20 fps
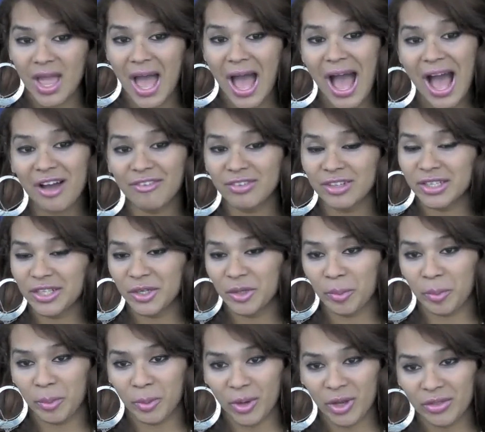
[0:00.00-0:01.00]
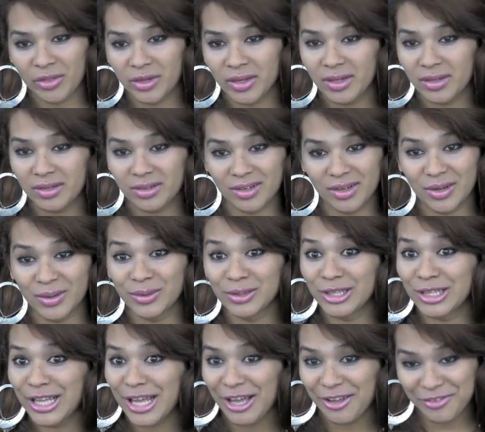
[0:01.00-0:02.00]
I have a little brother who
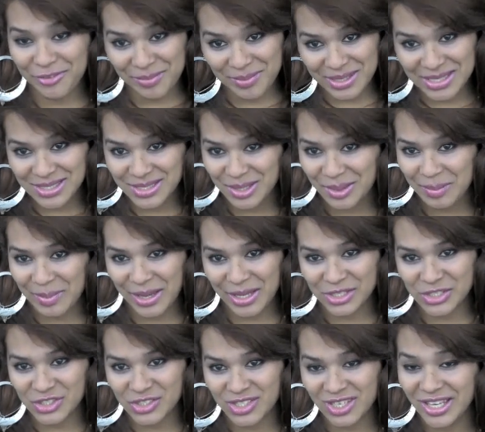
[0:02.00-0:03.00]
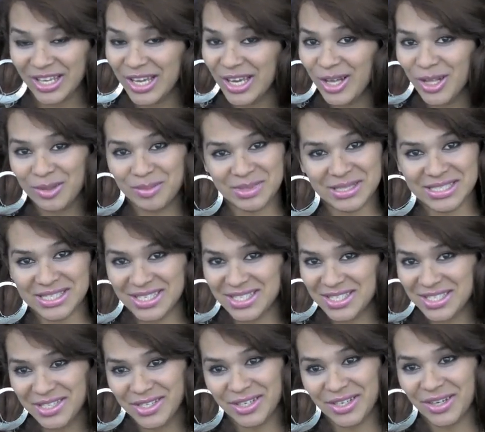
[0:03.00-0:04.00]
loves me so much. He called me
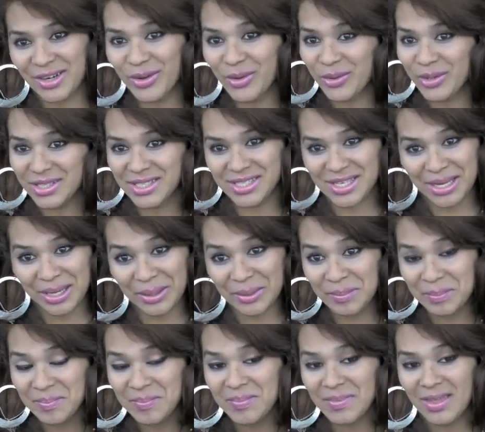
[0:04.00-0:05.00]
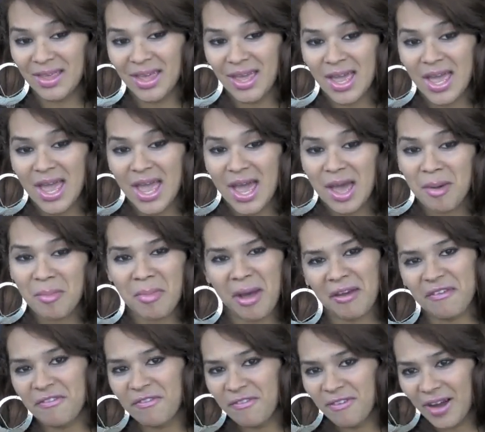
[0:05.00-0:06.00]
sister all the time.
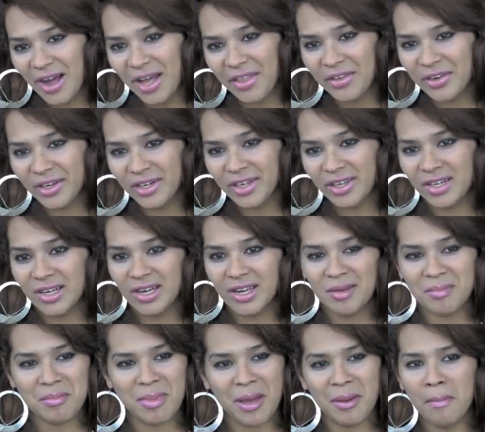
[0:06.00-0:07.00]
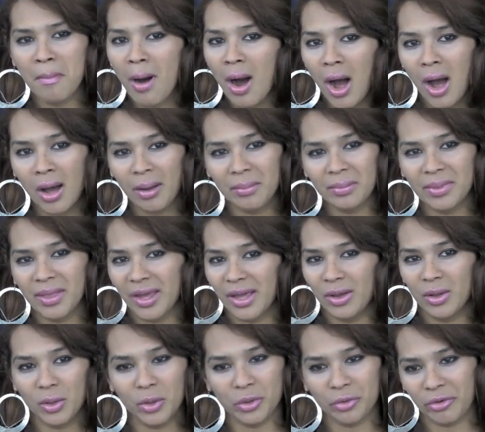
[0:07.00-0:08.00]
My father, my mom, they
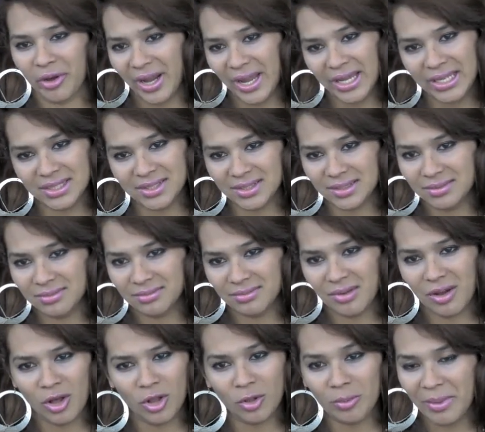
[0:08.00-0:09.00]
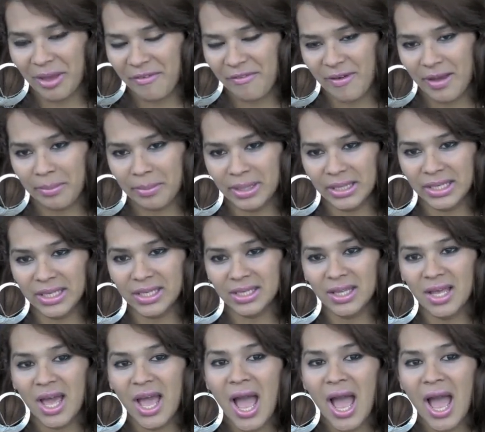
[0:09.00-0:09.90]
all great, all my family.